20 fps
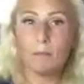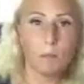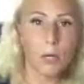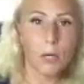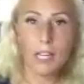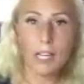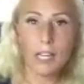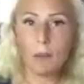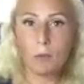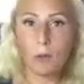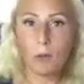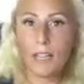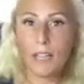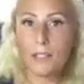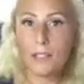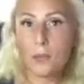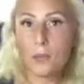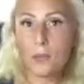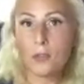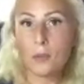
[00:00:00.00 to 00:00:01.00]
Putting up
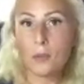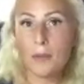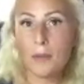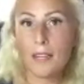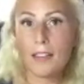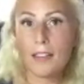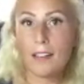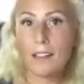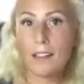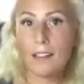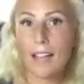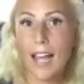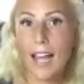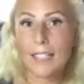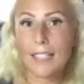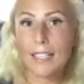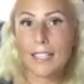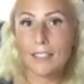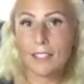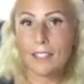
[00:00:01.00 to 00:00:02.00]
great social media
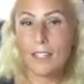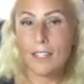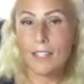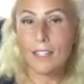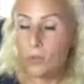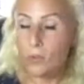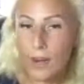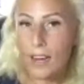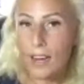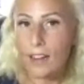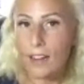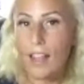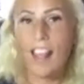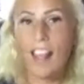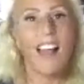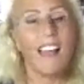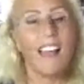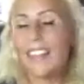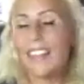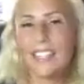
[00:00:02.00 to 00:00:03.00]
content is great.
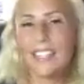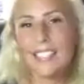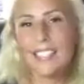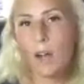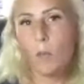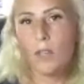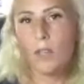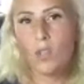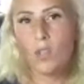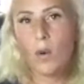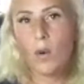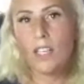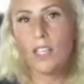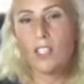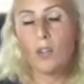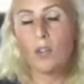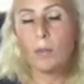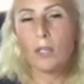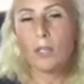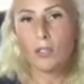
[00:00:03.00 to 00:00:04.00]
That's not what's going
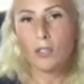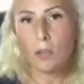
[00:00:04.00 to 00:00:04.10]
to build your